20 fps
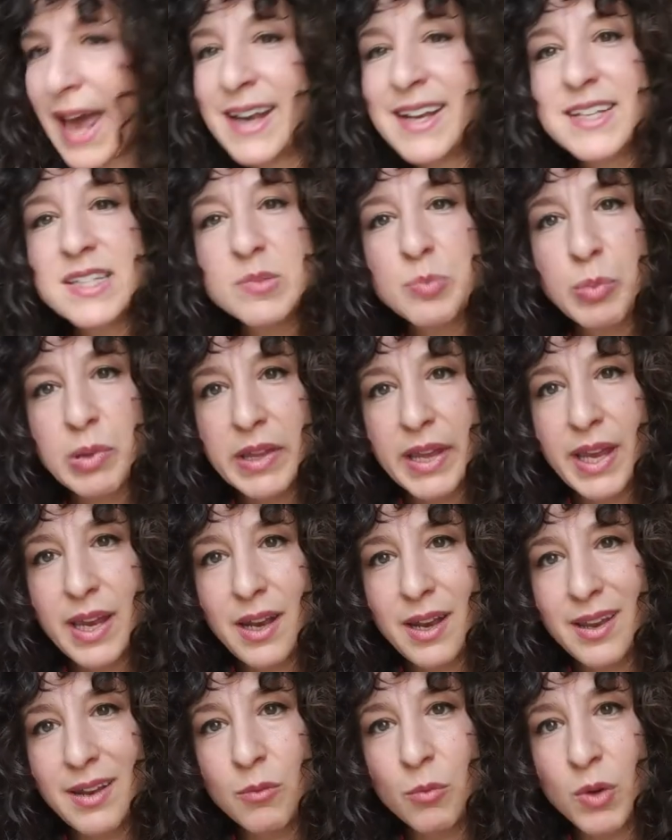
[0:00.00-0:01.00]
And it's played
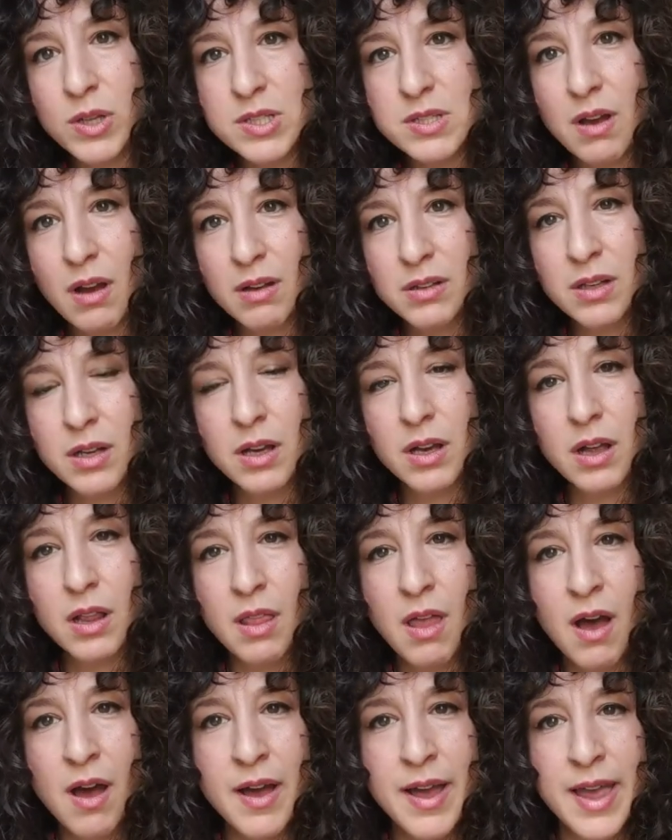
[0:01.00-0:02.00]
in what's called a
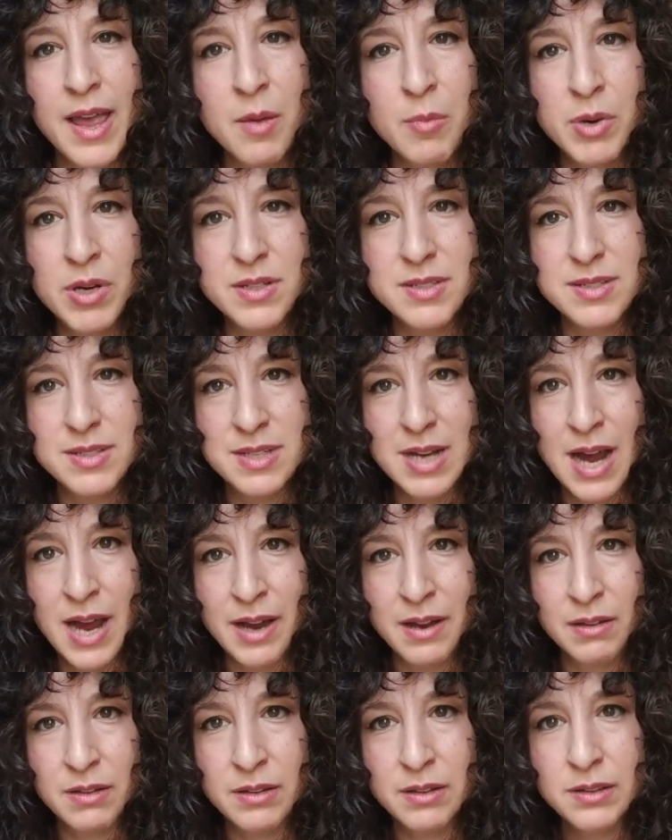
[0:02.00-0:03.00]
claw hammer
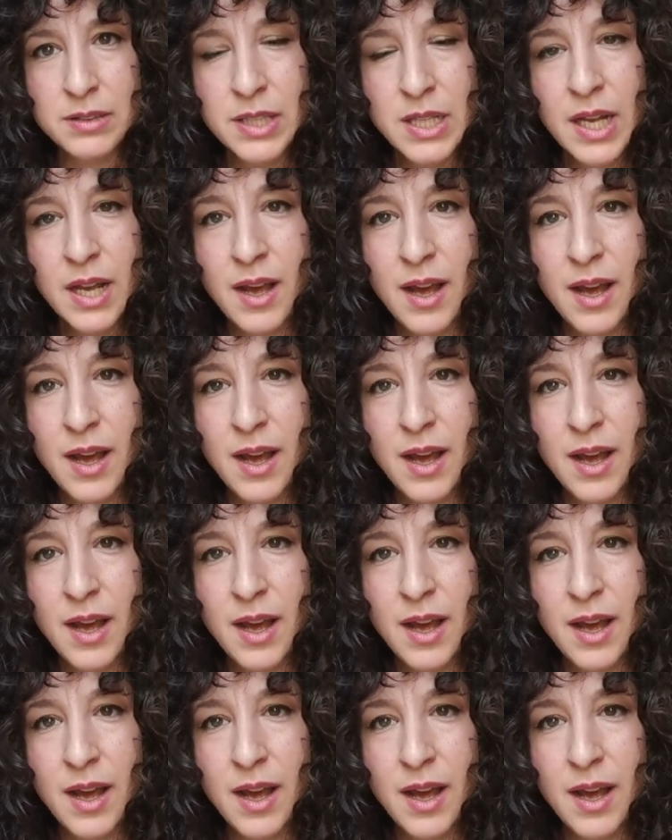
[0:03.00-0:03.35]
style,